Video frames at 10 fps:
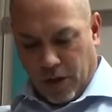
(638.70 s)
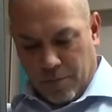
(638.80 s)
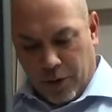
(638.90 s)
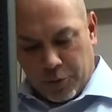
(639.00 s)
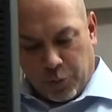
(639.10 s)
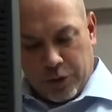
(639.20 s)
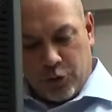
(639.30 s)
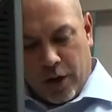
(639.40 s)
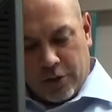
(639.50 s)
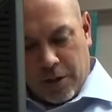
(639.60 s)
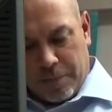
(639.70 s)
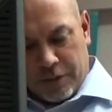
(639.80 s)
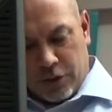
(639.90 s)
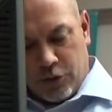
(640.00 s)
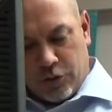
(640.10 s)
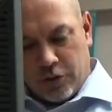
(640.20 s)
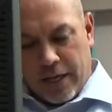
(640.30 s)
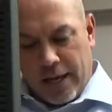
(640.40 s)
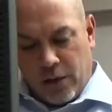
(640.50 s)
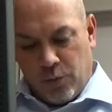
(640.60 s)
Most pretrial depositions are
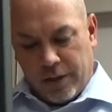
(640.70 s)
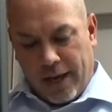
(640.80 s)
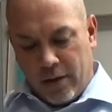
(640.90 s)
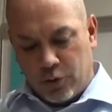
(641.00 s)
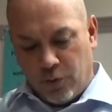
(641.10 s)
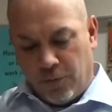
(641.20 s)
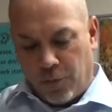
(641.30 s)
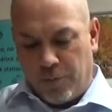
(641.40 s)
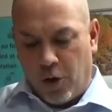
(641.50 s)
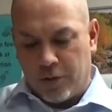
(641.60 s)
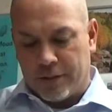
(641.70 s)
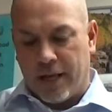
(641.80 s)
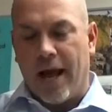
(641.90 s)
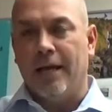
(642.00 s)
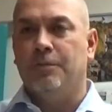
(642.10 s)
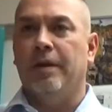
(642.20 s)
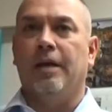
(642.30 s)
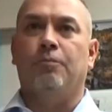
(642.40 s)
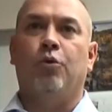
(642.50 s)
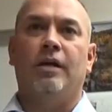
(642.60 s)
taken with counsel for both sides
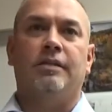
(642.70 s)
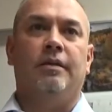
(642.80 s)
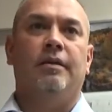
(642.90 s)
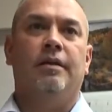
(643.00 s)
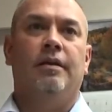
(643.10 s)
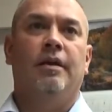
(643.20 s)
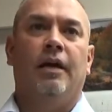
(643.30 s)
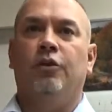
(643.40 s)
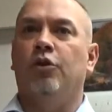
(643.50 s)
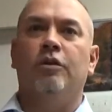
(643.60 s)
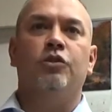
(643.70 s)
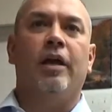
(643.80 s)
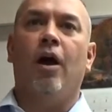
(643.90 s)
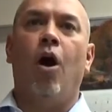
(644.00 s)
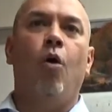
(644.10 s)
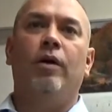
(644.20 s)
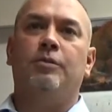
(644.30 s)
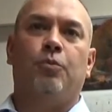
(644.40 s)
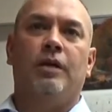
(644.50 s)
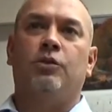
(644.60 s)
being present. And they're usually always
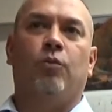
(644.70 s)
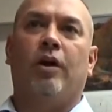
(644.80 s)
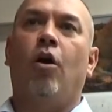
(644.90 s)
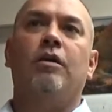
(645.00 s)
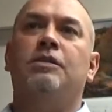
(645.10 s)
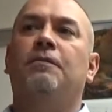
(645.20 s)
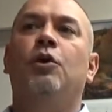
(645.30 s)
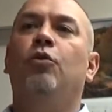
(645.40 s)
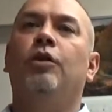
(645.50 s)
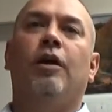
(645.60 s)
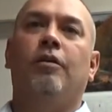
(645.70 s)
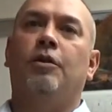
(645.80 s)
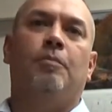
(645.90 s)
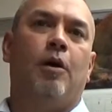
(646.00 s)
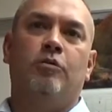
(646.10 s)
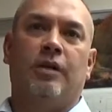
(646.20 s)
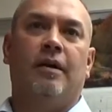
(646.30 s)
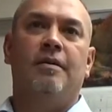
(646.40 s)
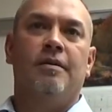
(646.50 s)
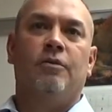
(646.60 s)
present, regardless of who they're deposing,
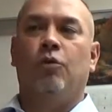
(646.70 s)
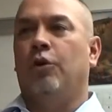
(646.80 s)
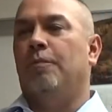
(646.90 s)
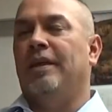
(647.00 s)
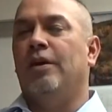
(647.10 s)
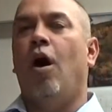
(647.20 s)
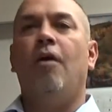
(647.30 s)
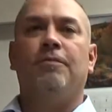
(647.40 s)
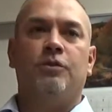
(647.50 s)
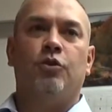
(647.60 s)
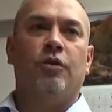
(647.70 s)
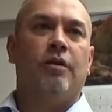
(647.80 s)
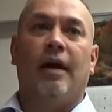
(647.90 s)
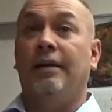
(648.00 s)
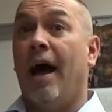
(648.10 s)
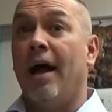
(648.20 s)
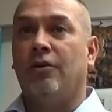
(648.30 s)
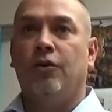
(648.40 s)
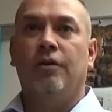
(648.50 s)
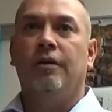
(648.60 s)
whether it be the officer, a
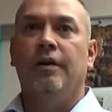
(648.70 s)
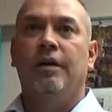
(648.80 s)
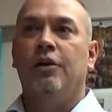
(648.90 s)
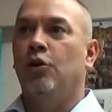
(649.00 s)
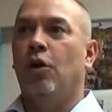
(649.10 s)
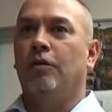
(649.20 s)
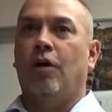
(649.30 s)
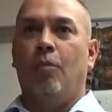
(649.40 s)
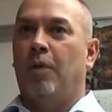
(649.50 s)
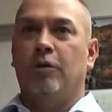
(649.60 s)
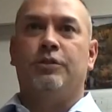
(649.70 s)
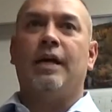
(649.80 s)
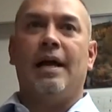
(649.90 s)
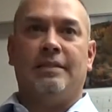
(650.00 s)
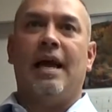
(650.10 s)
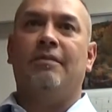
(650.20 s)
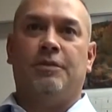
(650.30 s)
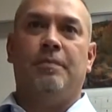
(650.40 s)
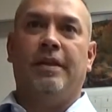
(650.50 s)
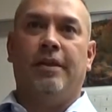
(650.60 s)
doctor, both sides have
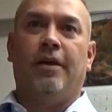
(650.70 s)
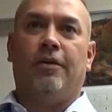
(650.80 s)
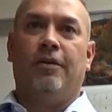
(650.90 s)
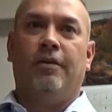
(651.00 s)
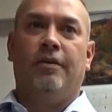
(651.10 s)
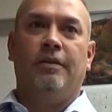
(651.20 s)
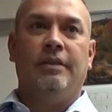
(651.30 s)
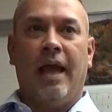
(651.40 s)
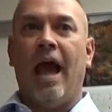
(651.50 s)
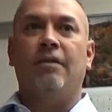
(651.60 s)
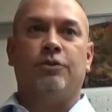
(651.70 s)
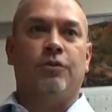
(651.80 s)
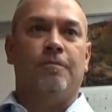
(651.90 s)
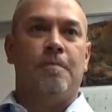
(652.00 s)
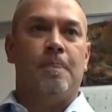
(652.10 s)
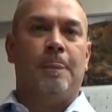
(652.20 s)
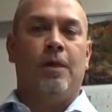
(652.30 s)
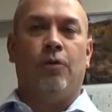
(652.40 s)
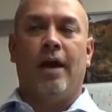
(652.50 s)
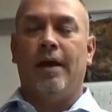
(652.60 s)
to be there. They have to,
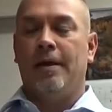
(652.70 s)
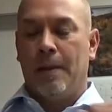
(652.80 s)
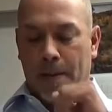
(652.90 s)
okay?